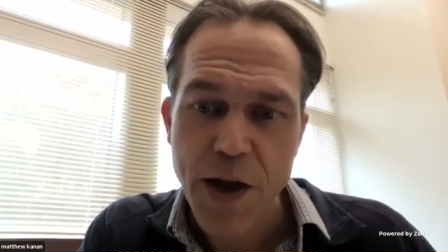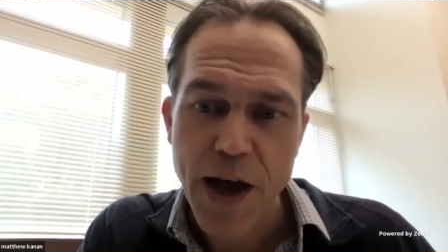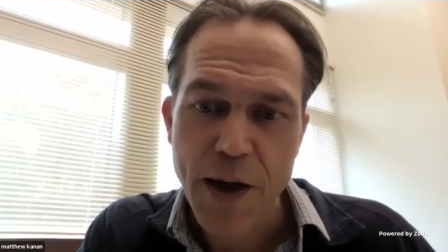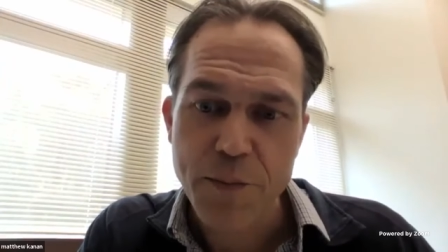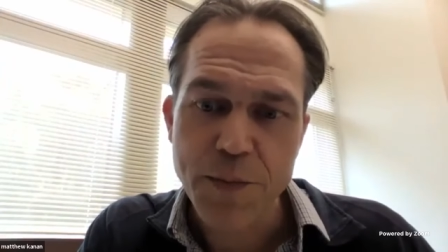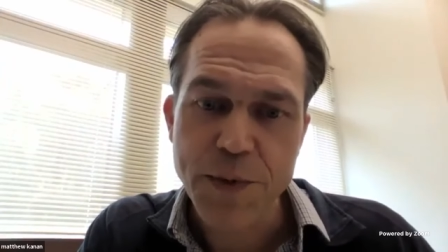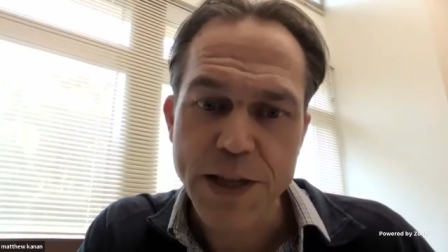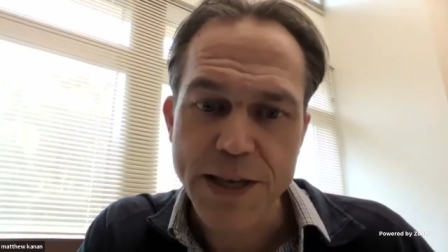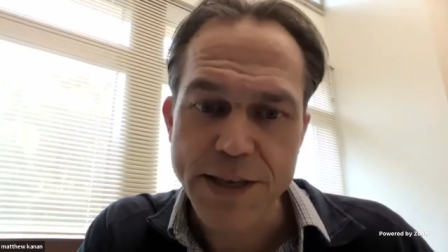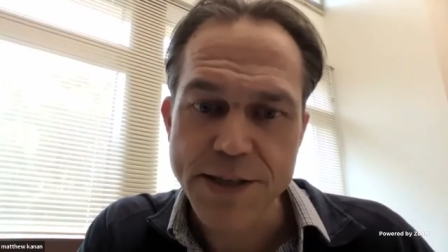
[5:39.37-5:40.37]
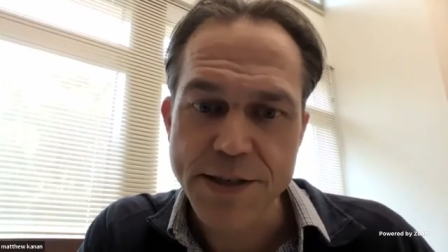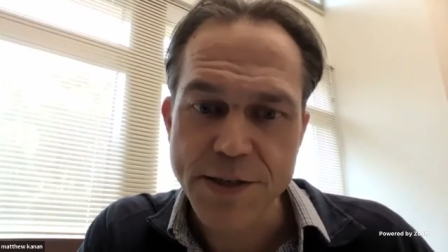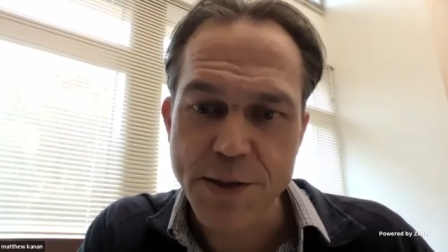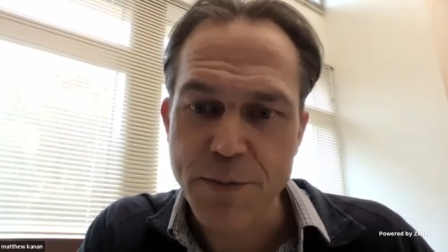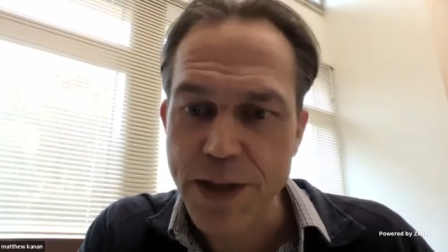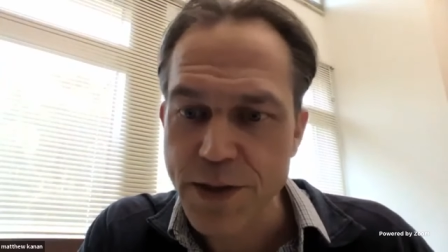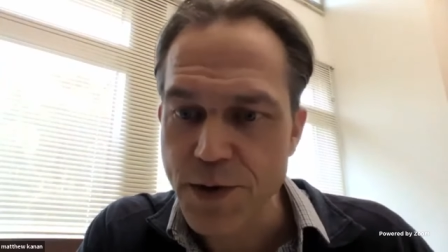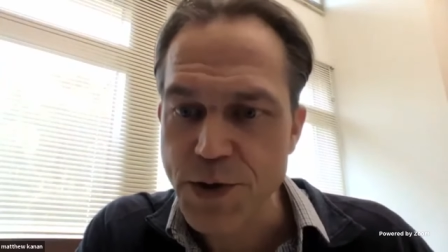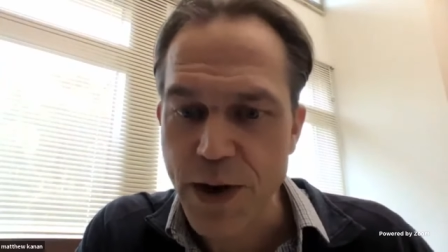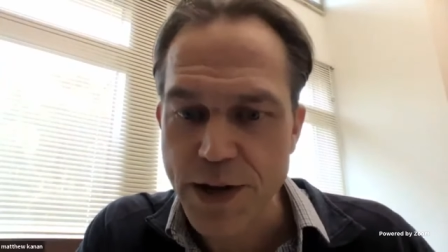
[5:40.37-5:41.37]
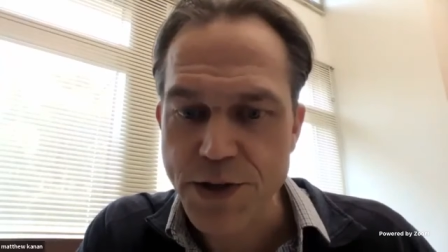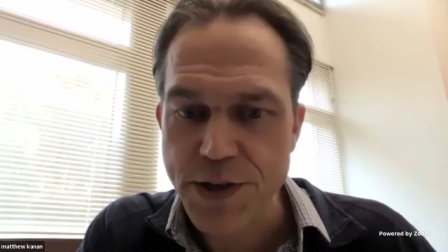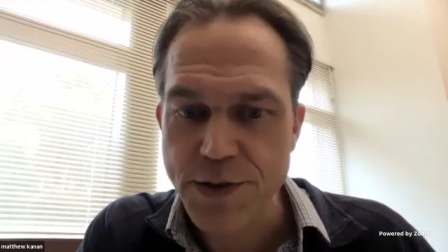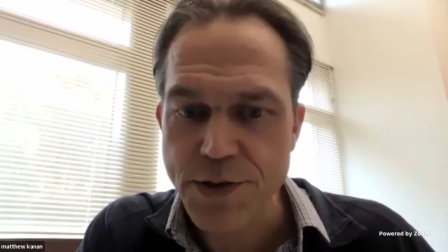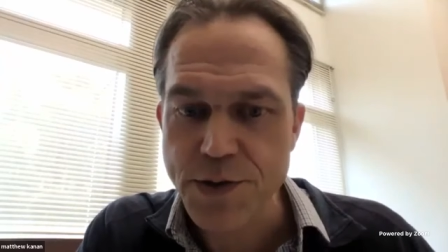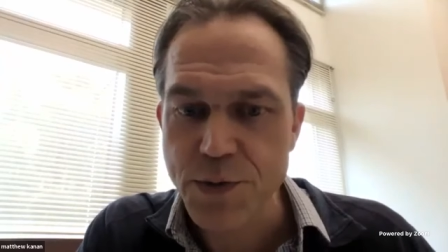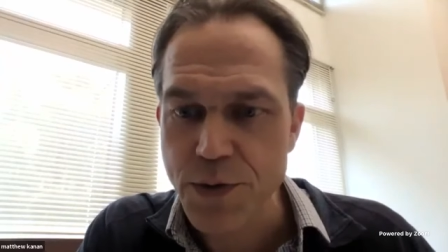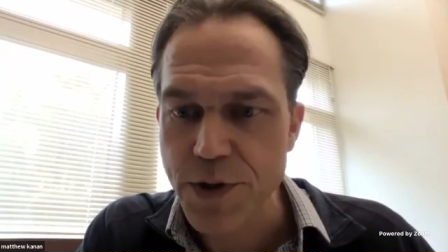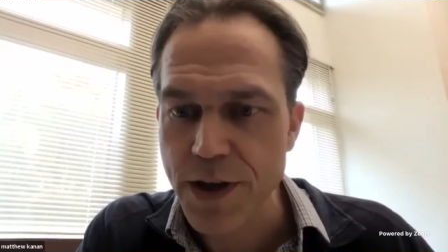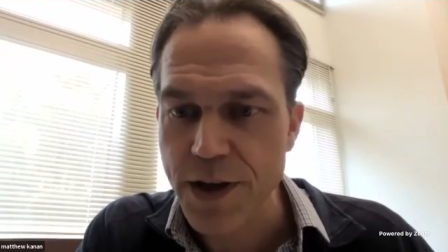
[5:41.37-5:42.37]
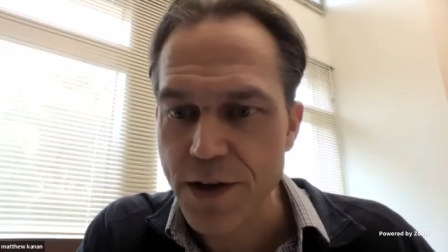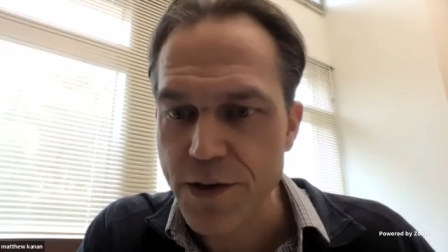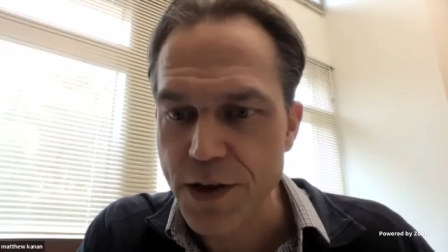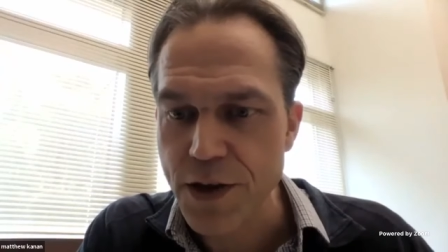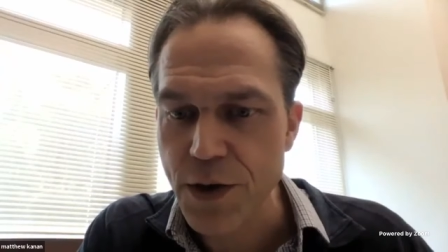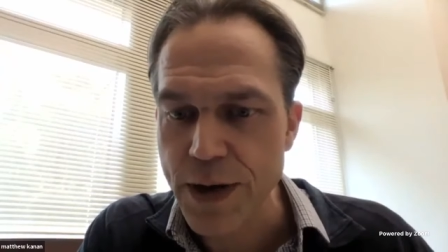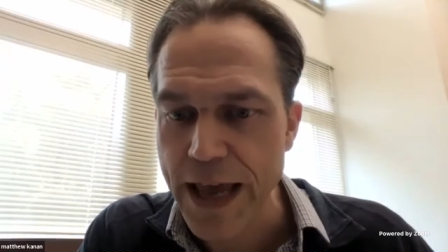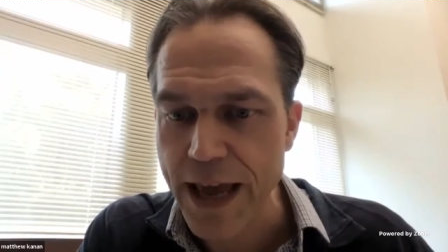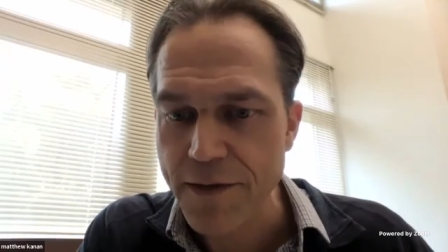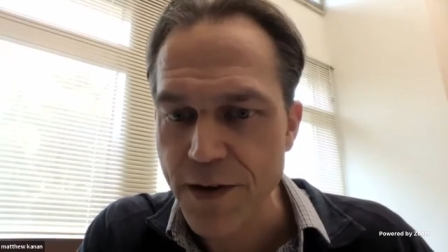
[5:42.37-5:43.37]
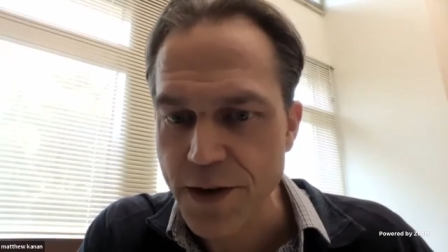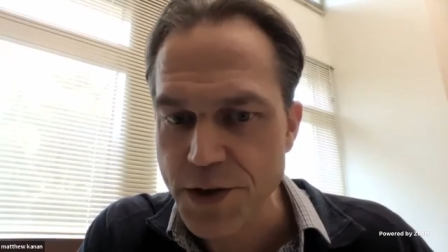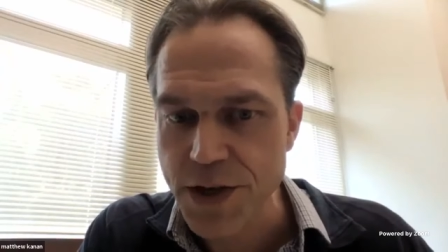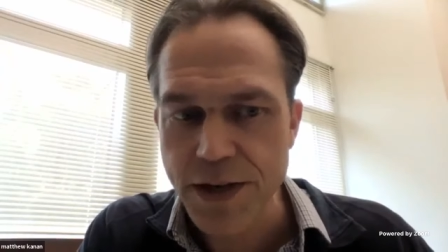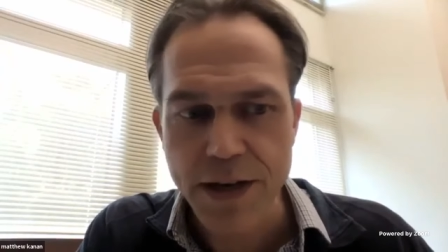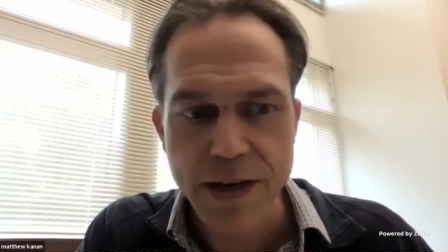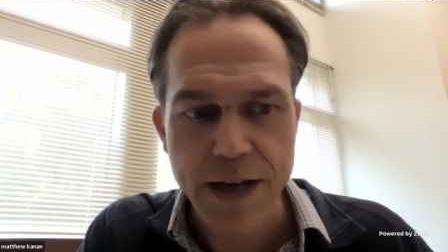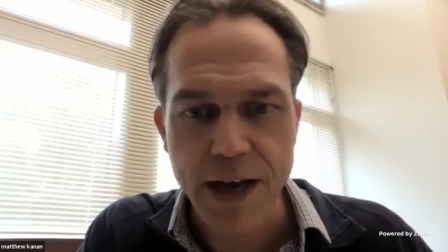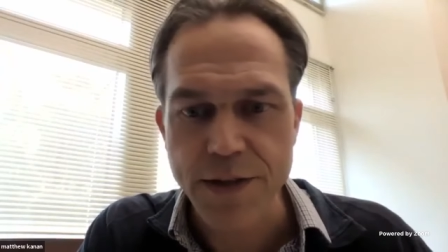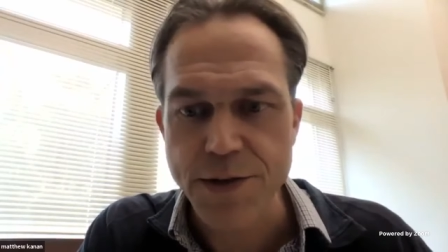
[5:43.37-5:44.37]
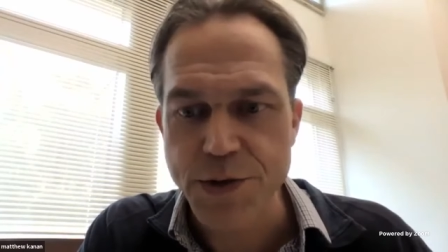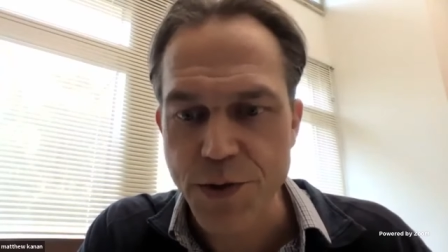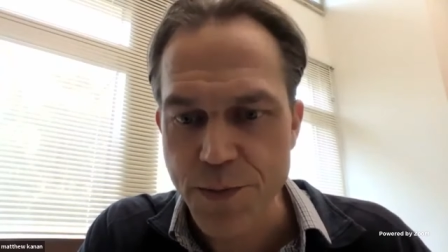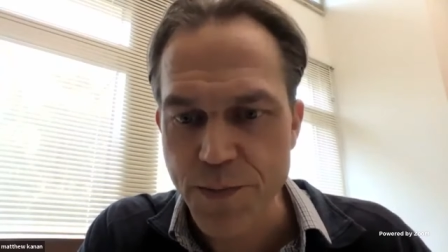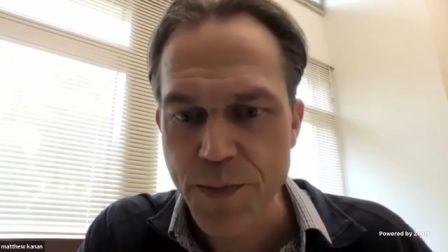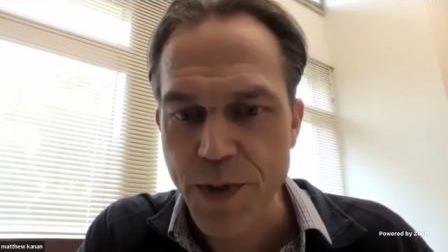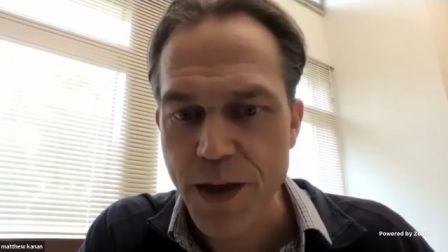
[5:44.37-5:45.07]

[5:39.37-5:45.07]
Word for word: uh, please submit those questions through the, the Q&A function on the Zoom.